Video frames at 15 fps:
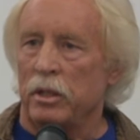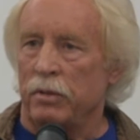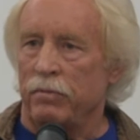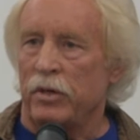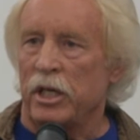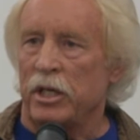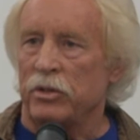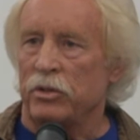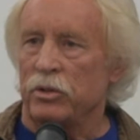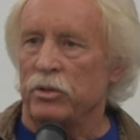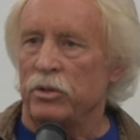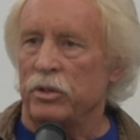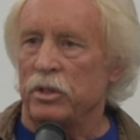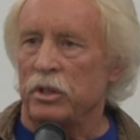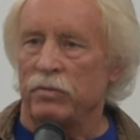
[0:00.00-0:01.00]

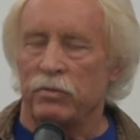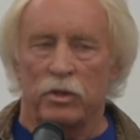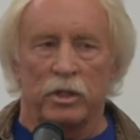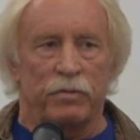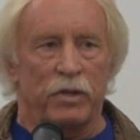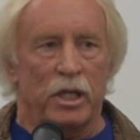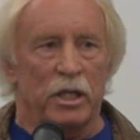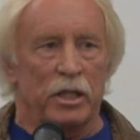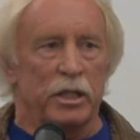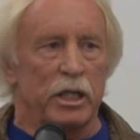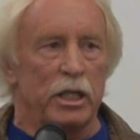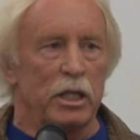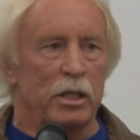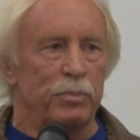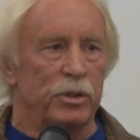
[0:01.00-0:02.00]
advises the Verde Valley
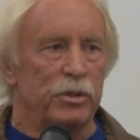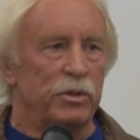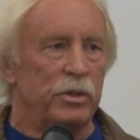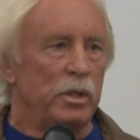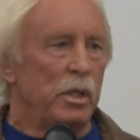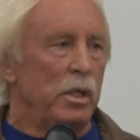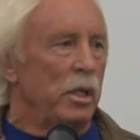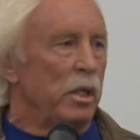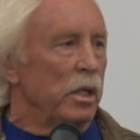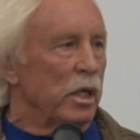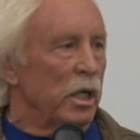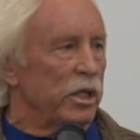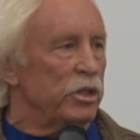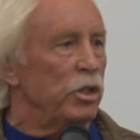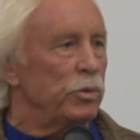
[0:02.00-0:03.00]
campus.
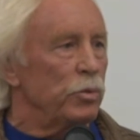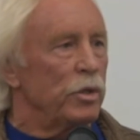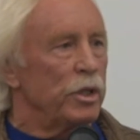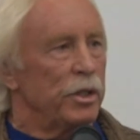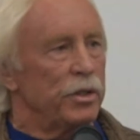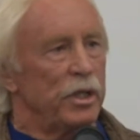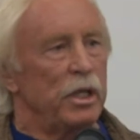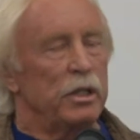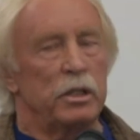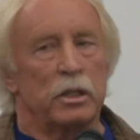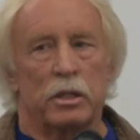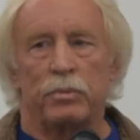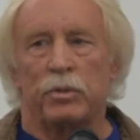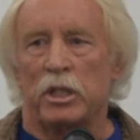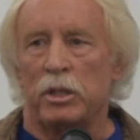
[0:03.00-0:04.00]
And I just want to thank the
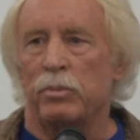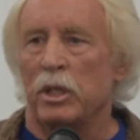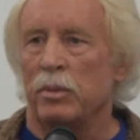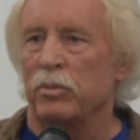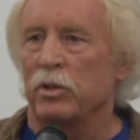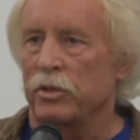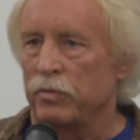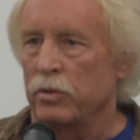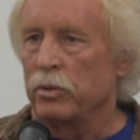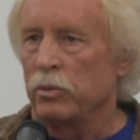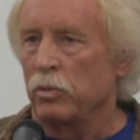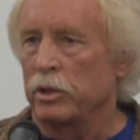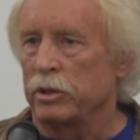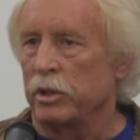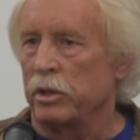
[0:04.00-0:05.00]
committee members for the
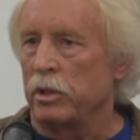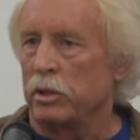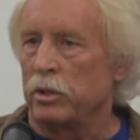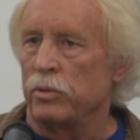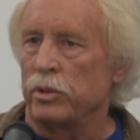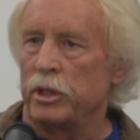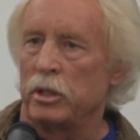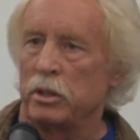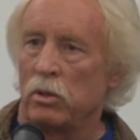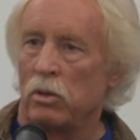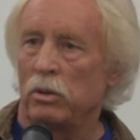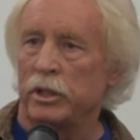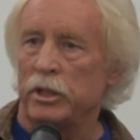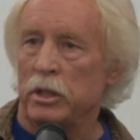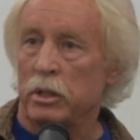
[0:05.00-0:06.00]
work that you're doing in
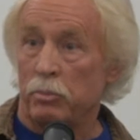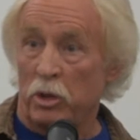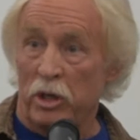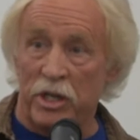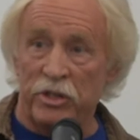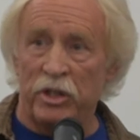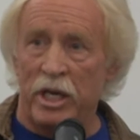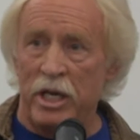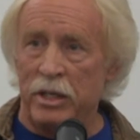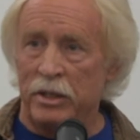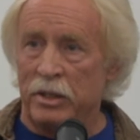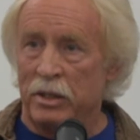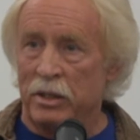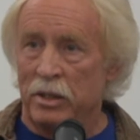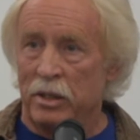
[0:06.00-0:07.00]
holding the
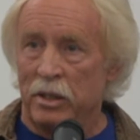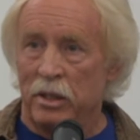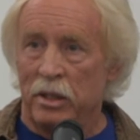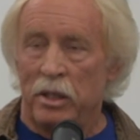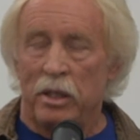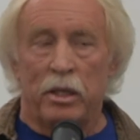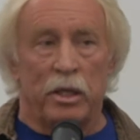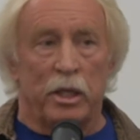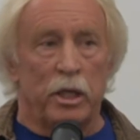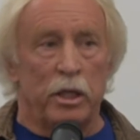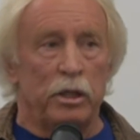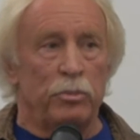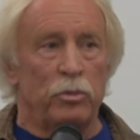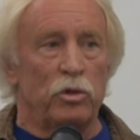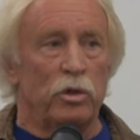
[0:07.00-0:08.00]
president
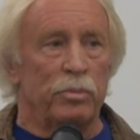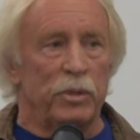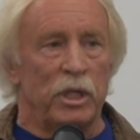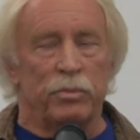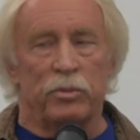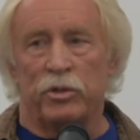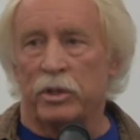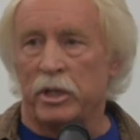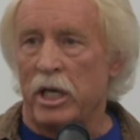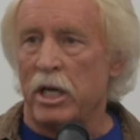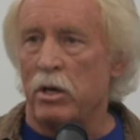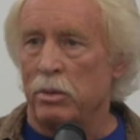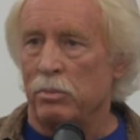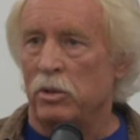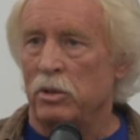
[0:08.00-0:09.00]
and the board members
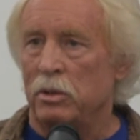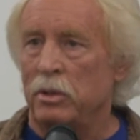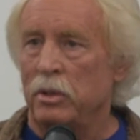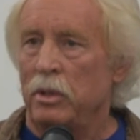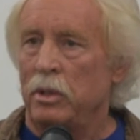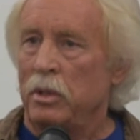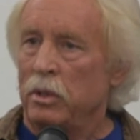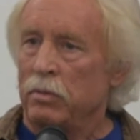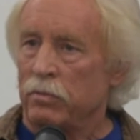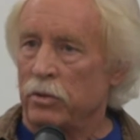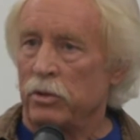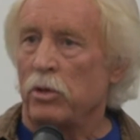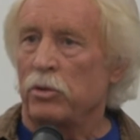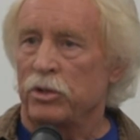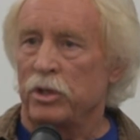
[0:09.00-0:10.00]
accountable for
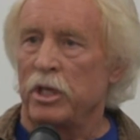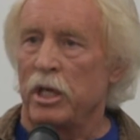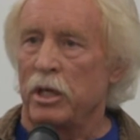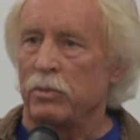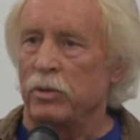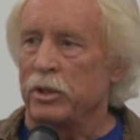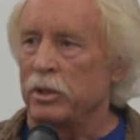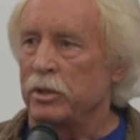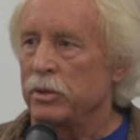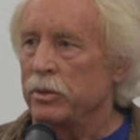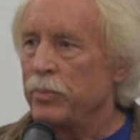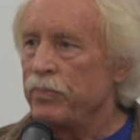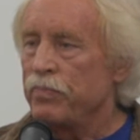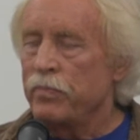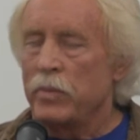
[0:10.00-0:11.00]
those inequities.
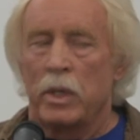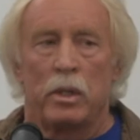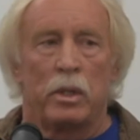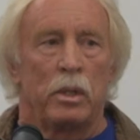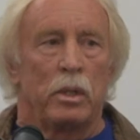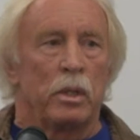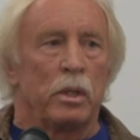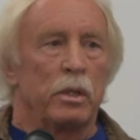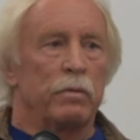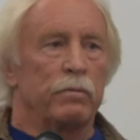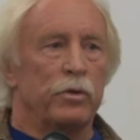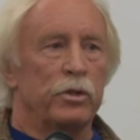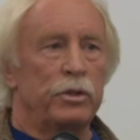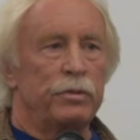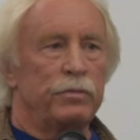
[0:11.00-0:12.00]

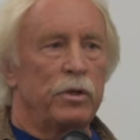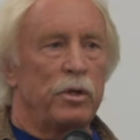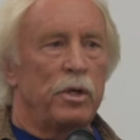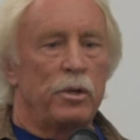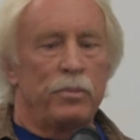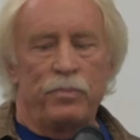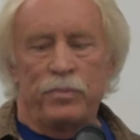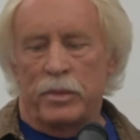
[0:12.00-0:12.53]
First of all,